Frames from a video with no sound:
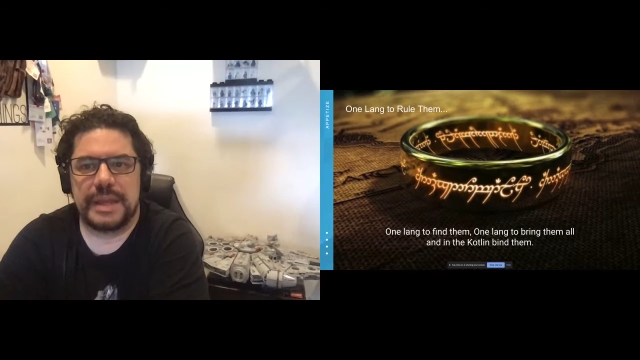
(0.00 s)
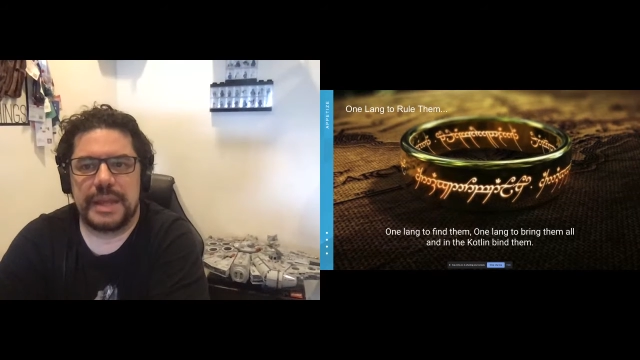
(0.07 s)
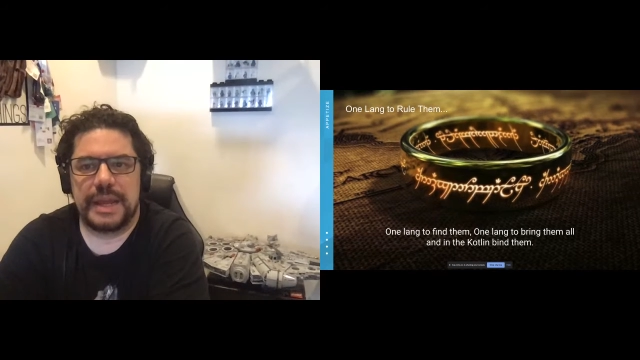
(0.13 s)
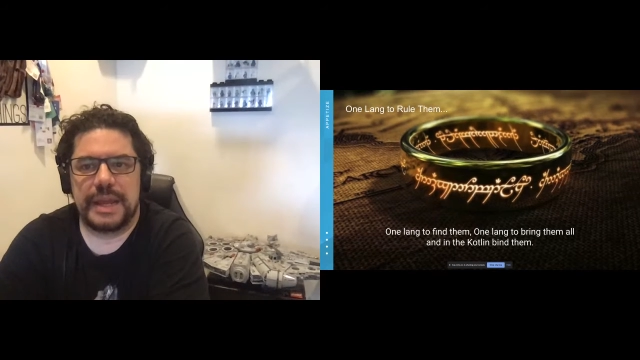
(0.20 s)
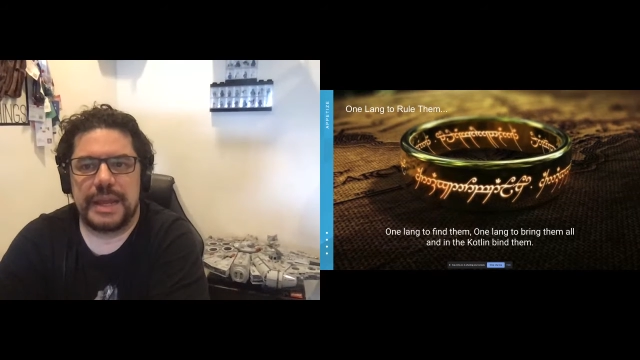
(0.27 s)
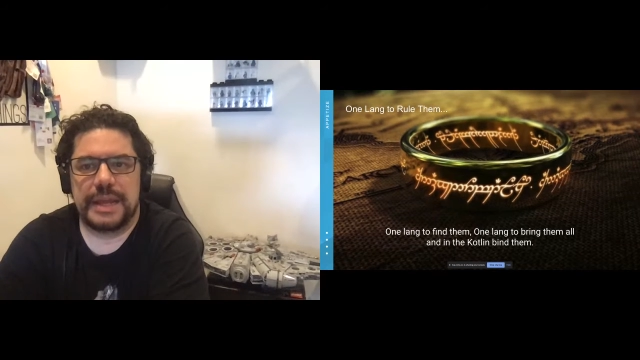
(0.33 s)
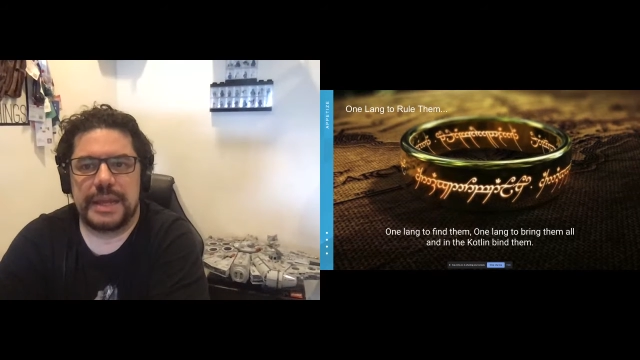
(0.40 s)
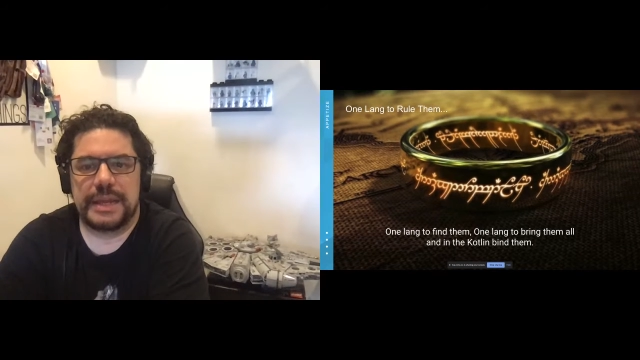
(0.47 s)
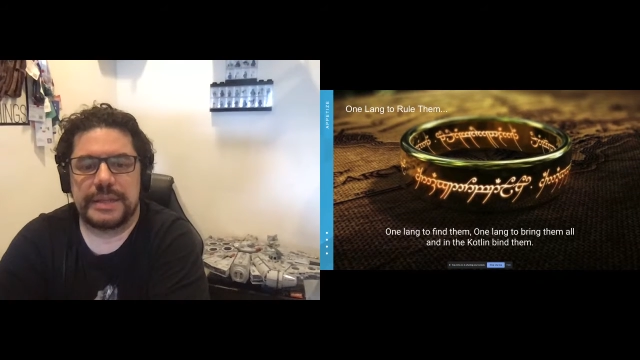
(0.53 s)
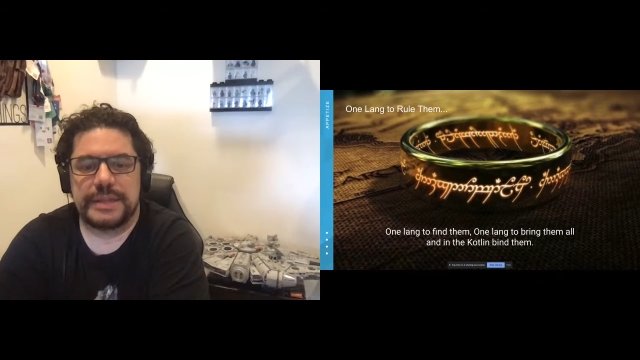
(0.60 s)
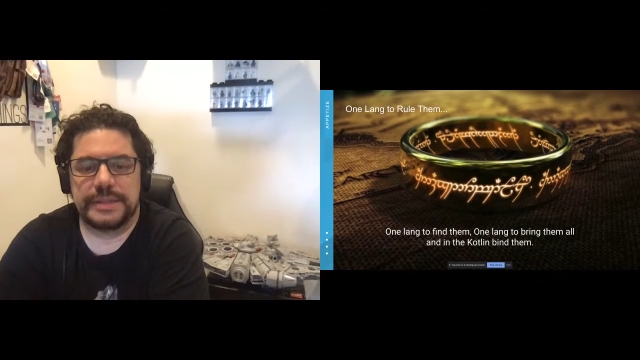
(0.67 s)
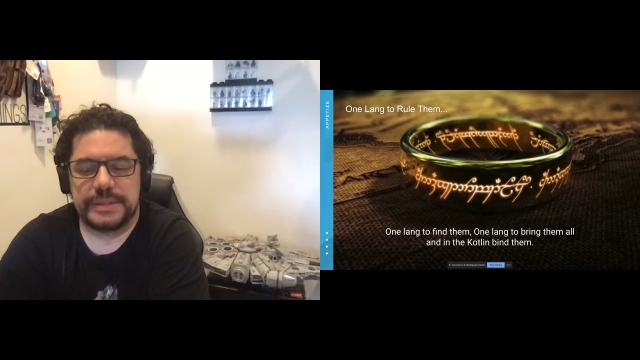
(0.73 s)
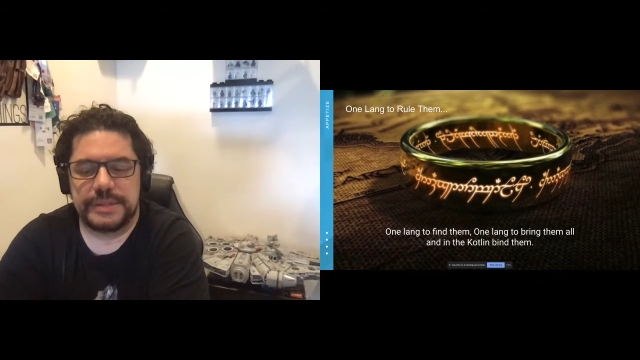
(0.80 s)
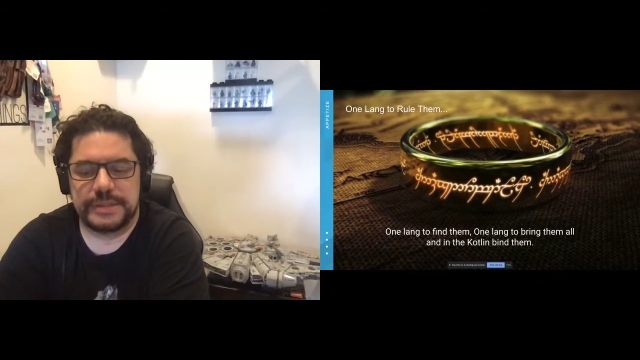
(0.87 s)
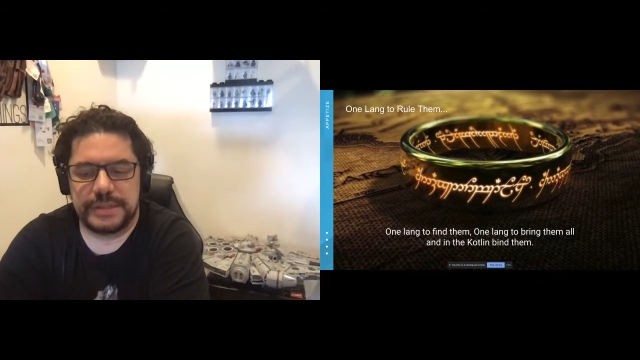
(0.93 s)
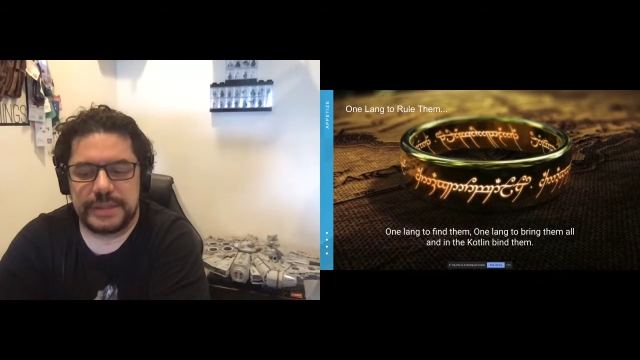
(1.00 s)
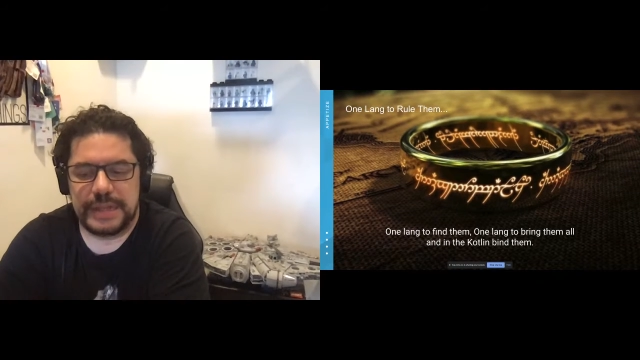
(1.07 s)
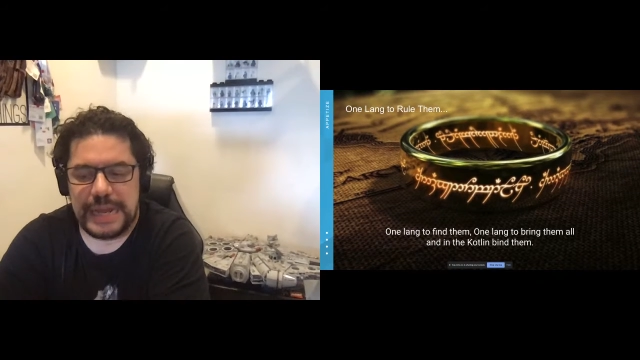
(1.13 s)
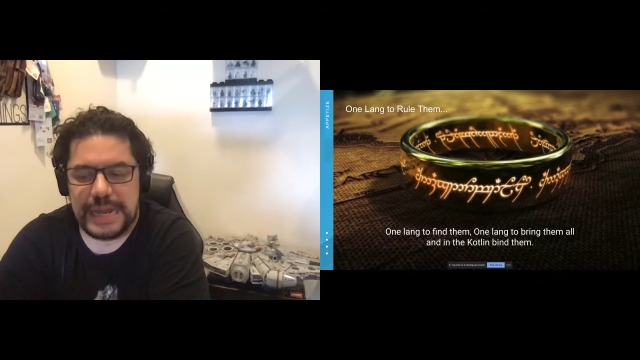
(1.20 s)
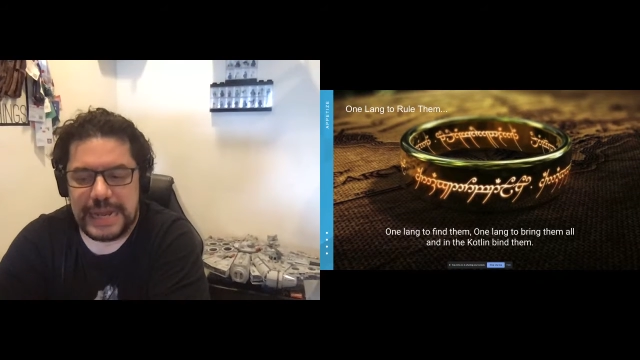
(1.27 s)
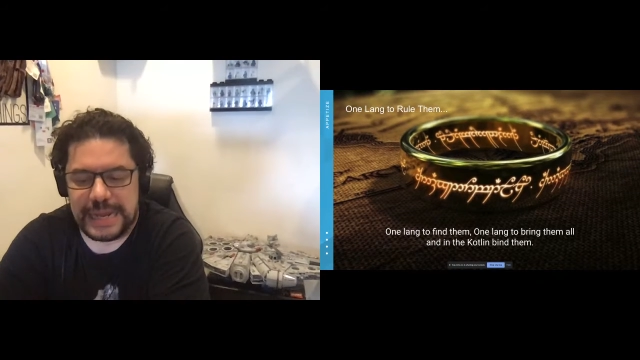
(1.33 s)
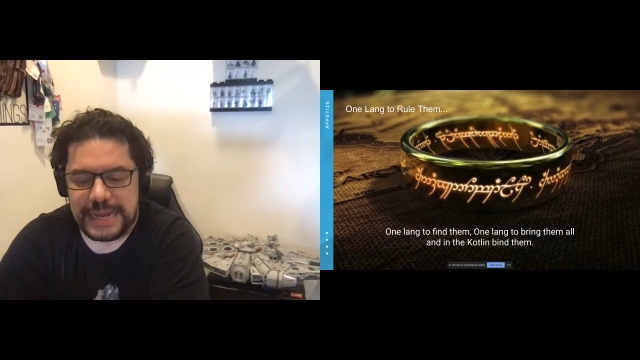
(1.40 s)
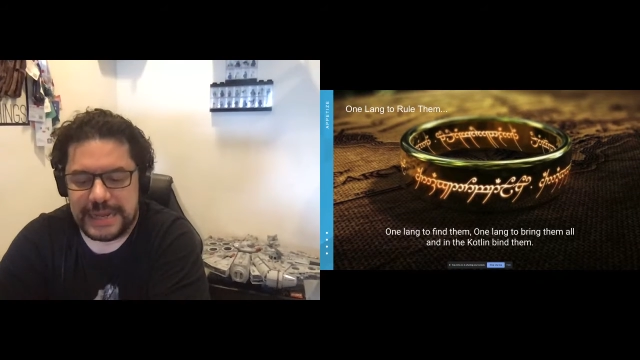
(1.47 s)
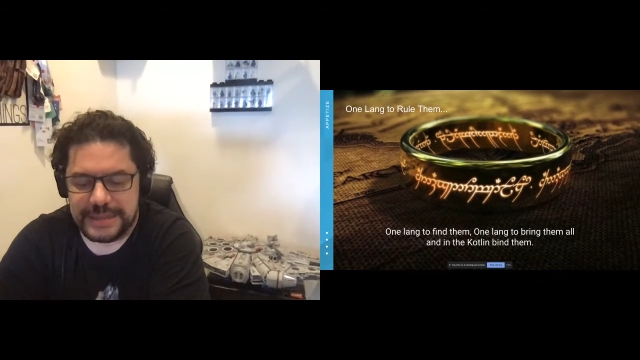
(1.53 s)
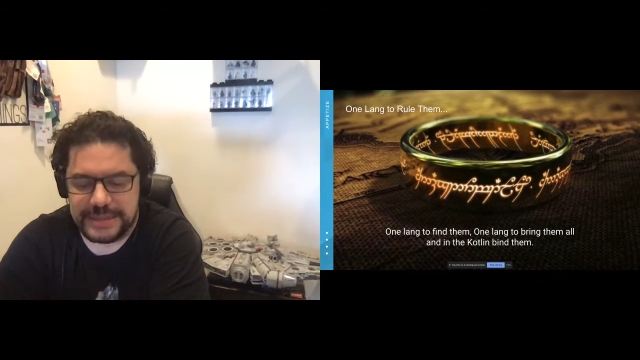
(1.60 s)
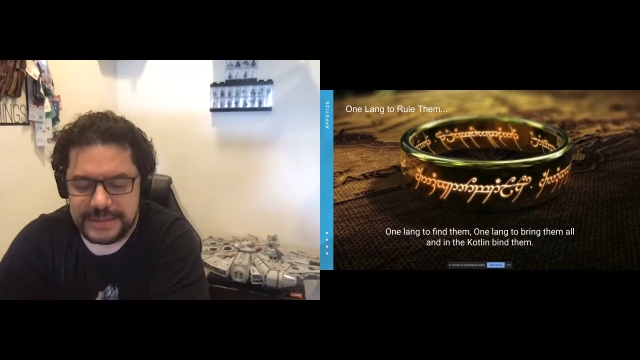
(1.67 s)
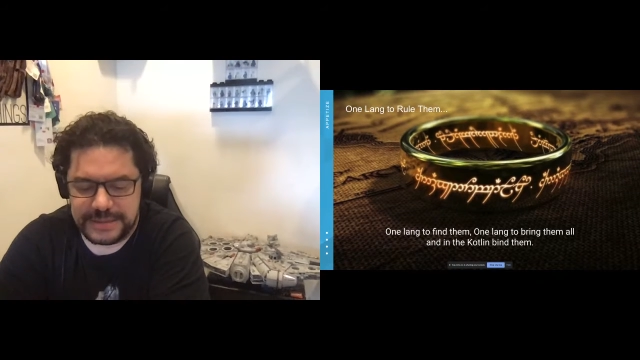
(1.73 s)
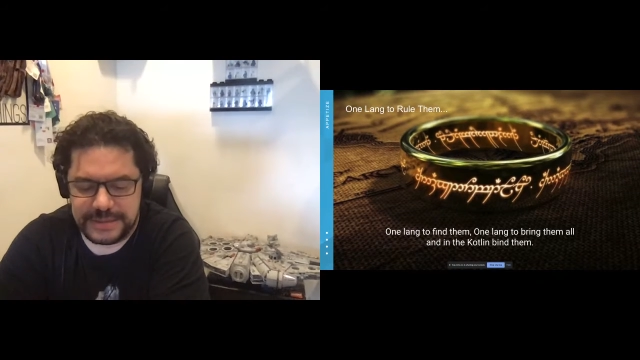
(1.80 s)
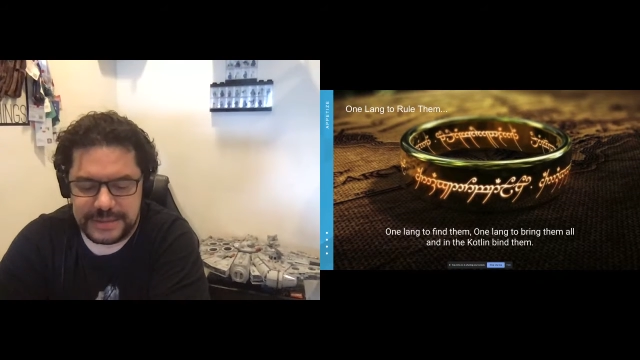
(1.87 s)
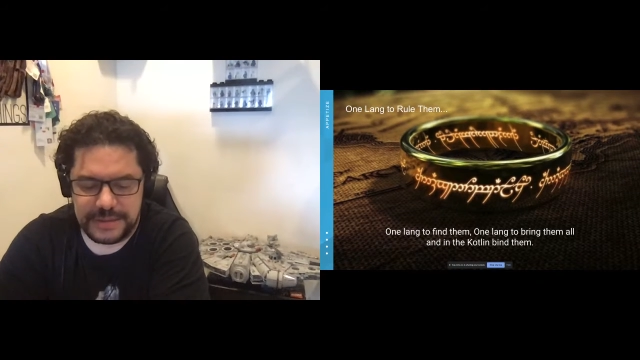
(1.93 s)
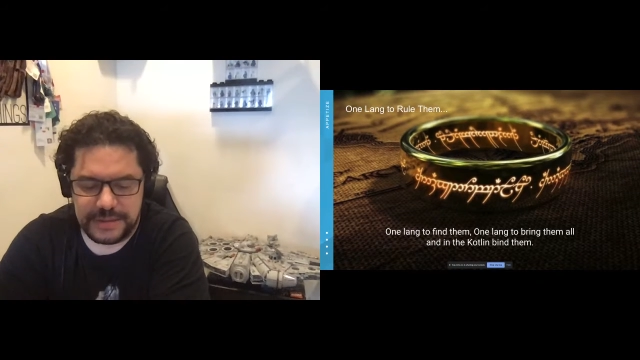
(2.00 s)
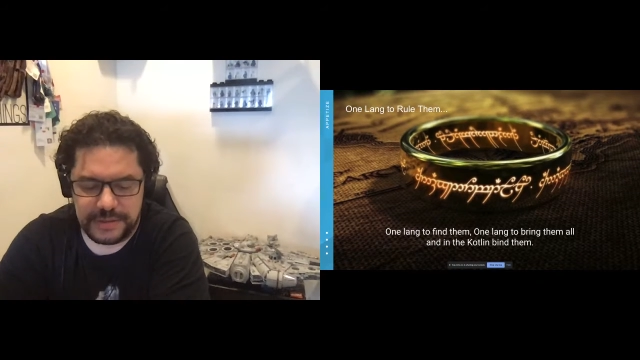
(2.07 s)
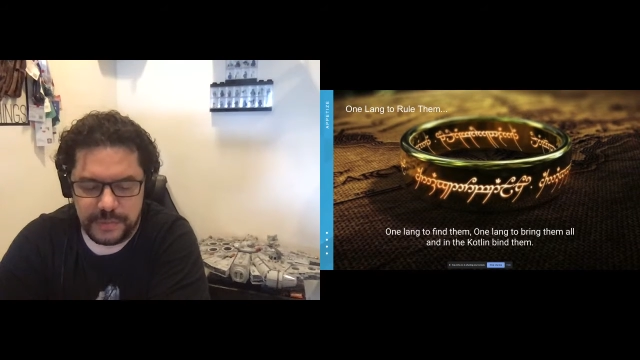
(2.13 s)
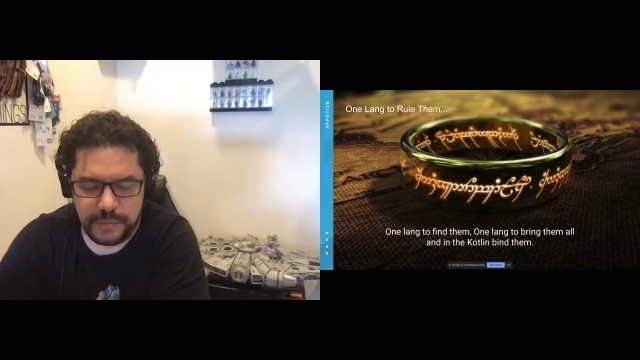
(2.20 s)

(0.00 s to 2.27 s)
And as